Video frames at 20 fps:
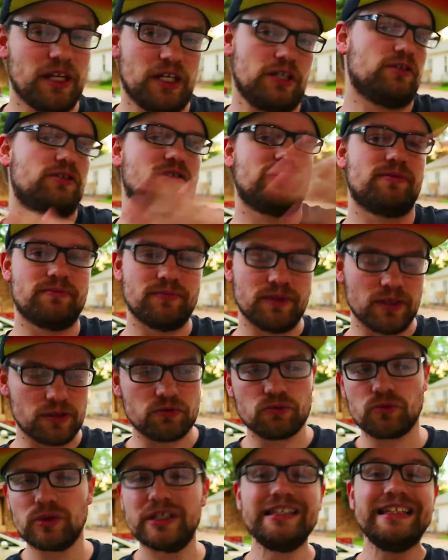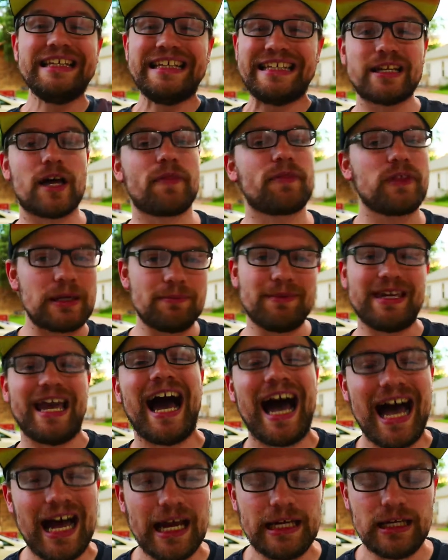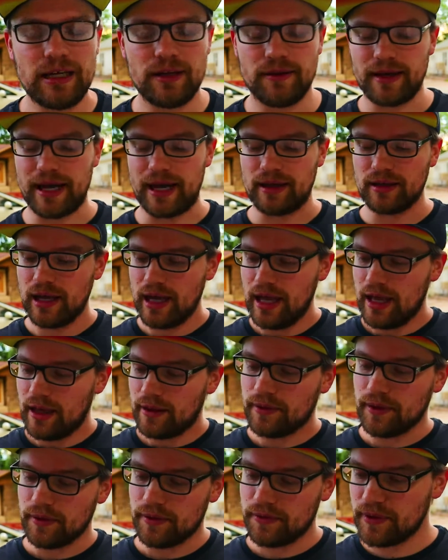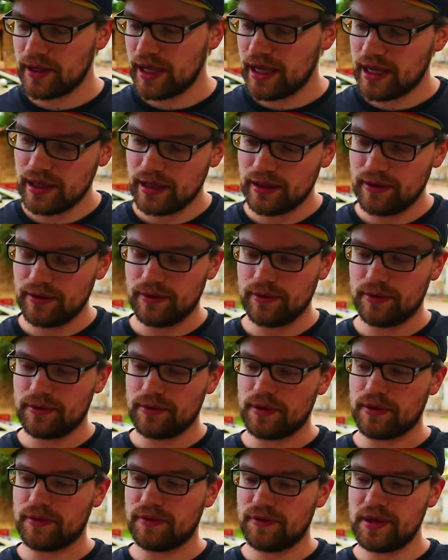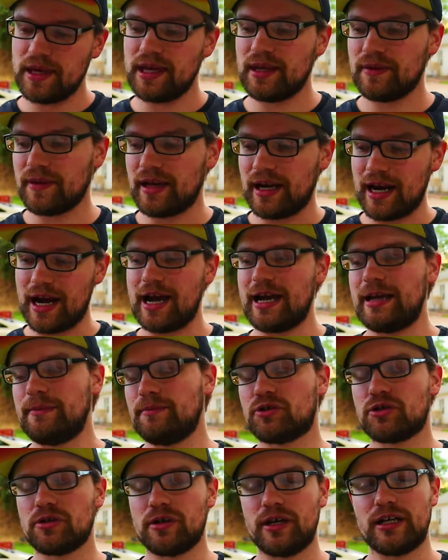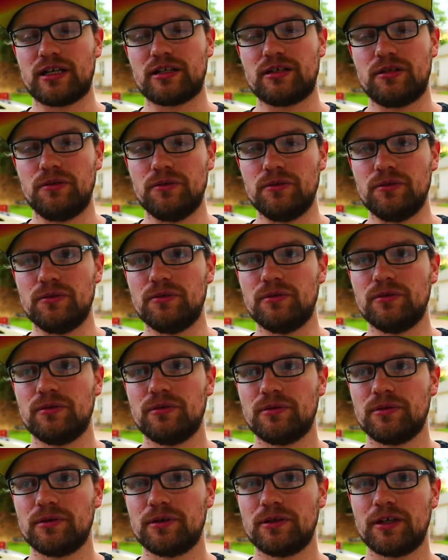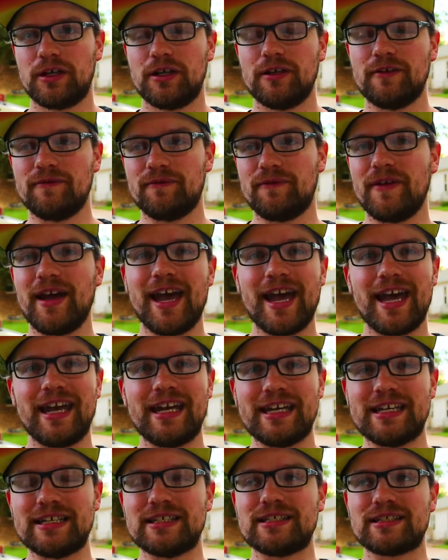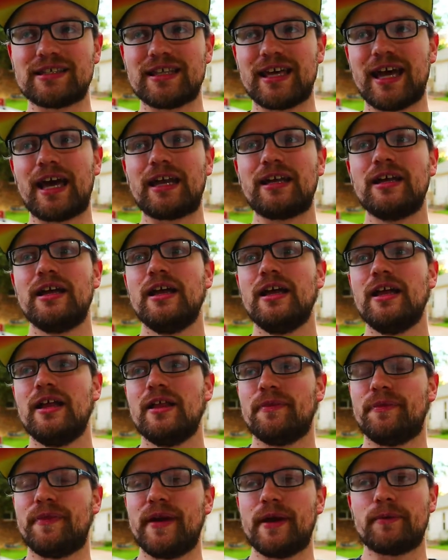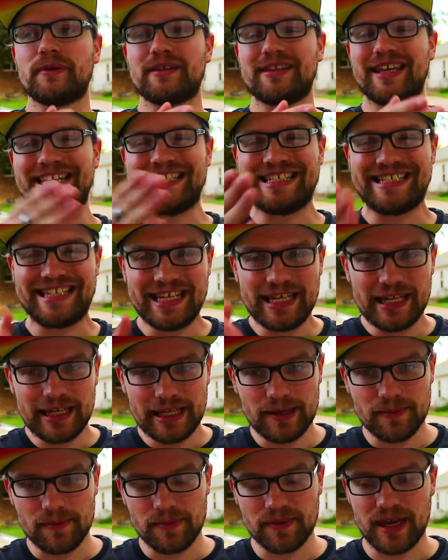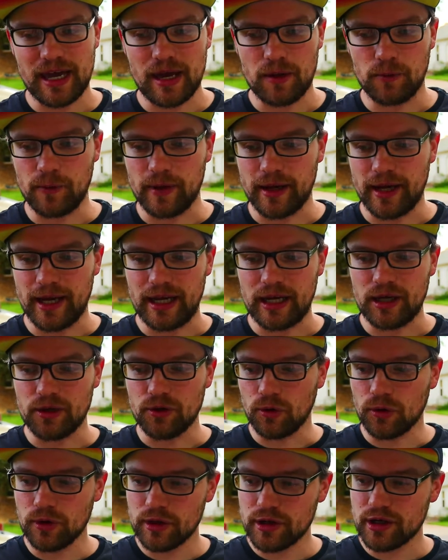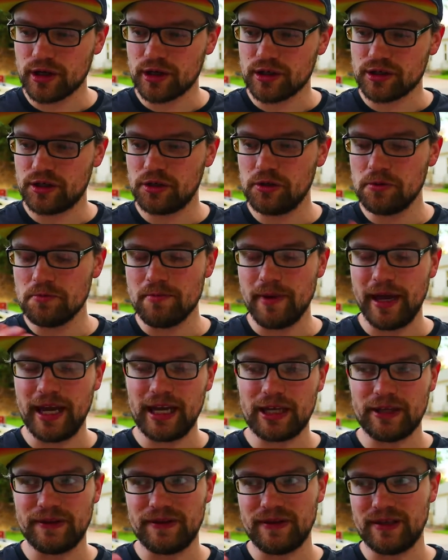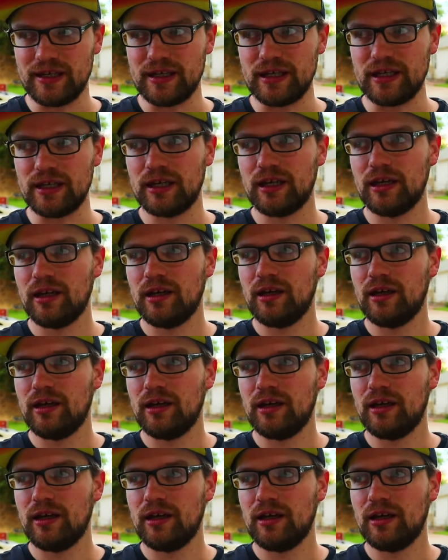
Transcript: there's there's really nothing behind that. The thing the thing that I'm trying to convey is that they were they did him that way in order to make the